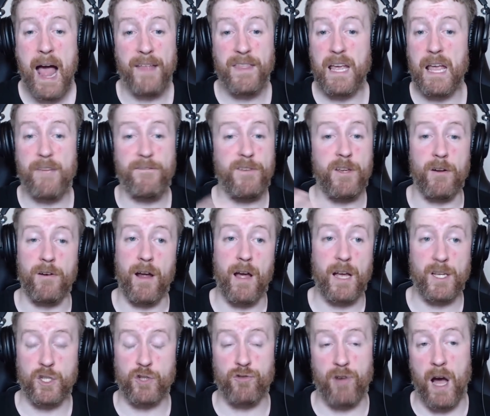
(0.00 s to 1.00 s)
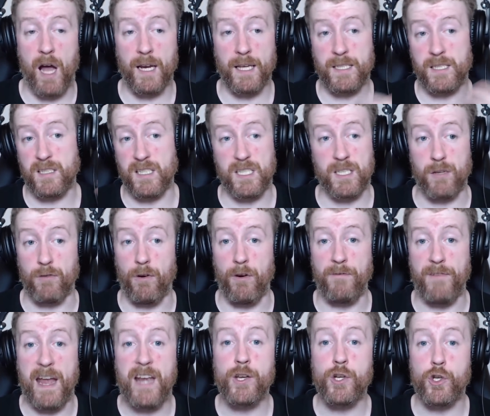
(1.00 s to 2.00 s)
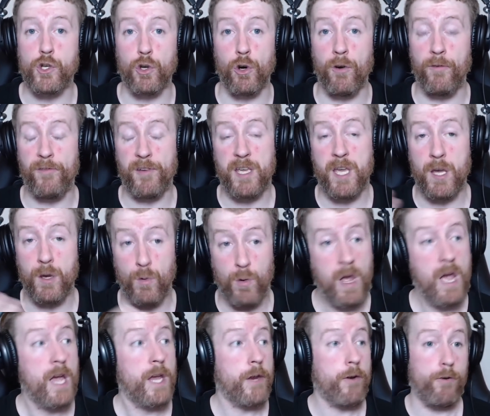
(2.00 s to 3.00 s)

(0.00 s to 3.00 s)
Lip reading: I think if you're Astralis, this is a revenge tour for you.